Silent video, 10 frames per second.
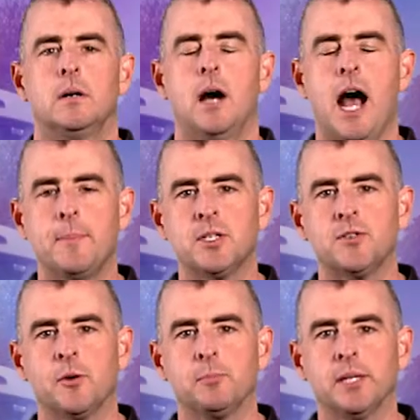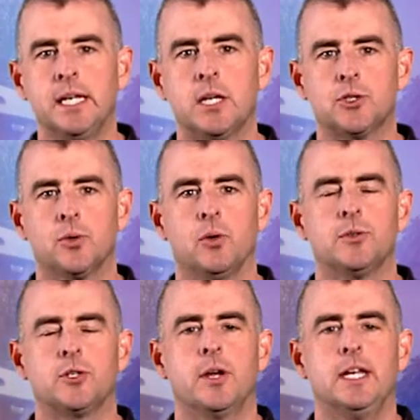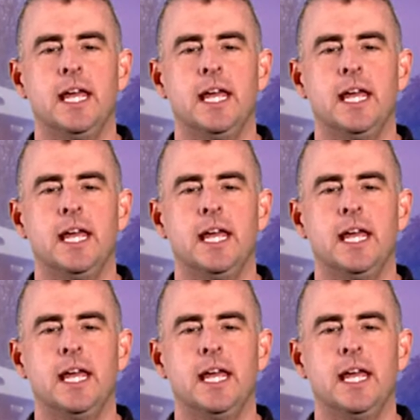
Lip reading: Options for bleeding control during